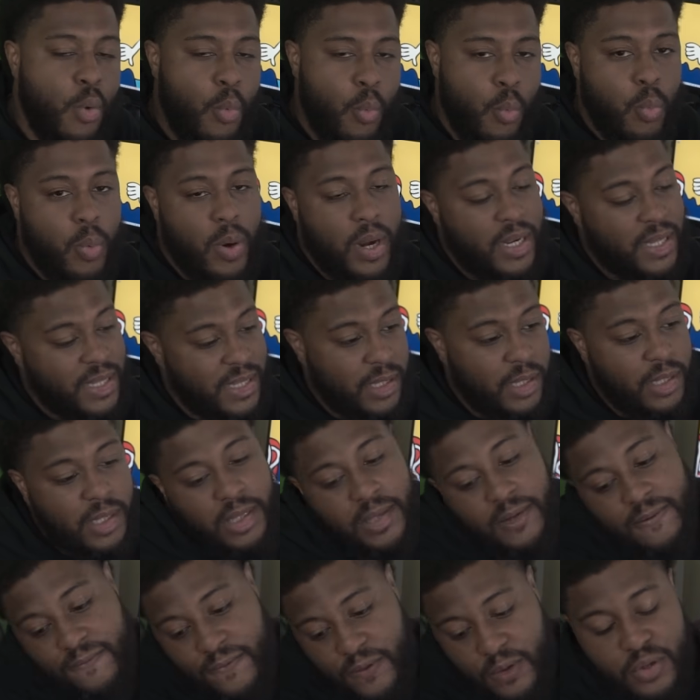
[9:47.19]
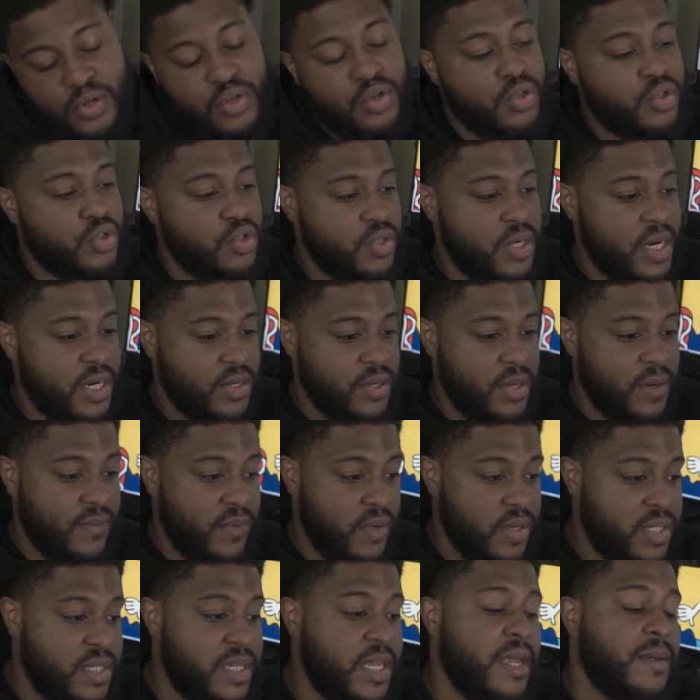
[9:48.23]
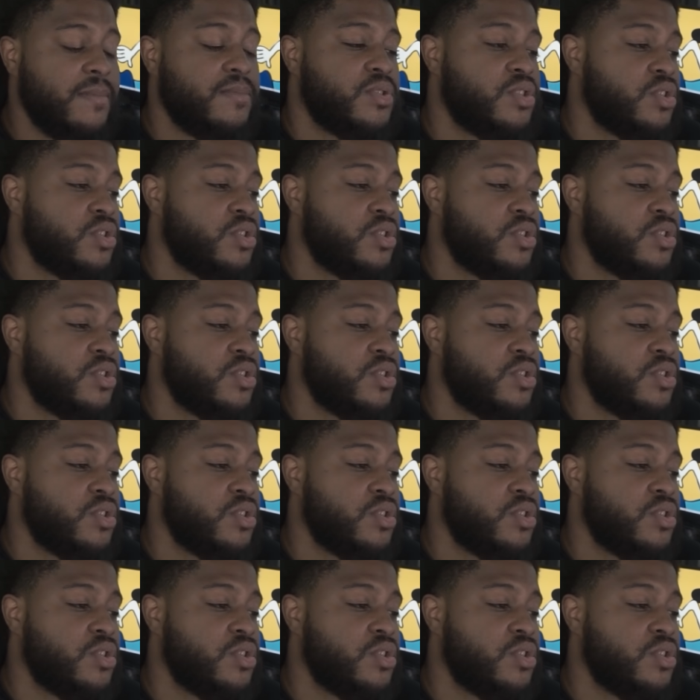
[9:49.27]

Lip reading: with the future trajectory of their team.